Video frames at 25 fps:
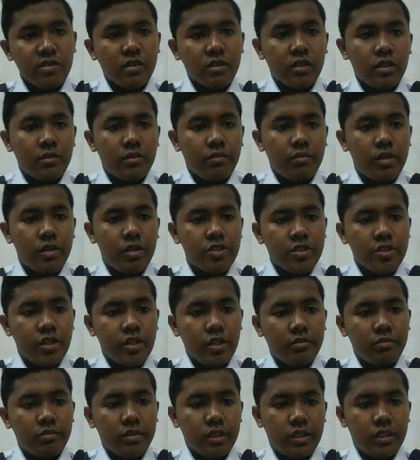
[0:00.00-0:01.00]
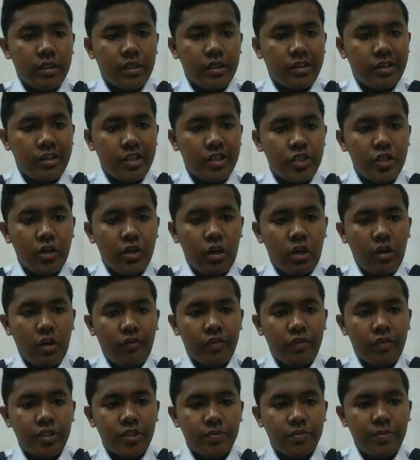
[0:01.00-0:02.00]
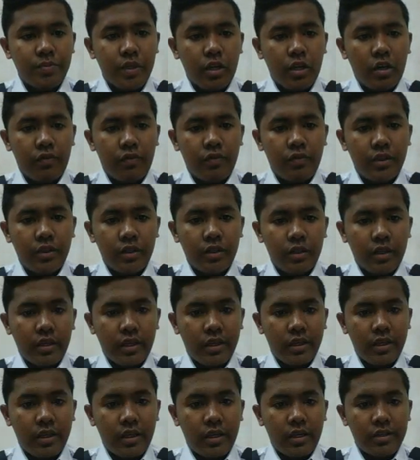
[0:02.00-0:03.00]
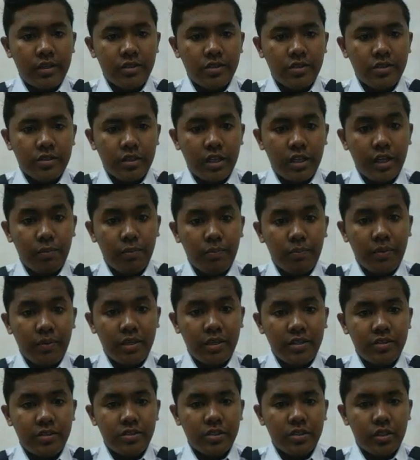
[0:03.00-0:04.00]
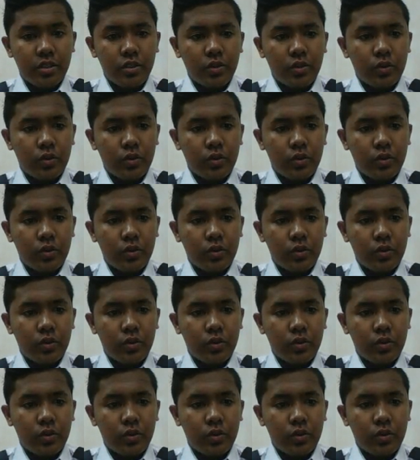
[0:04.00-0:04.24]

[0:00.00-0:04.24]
The Mach number: the ratio of the speed of the airplanes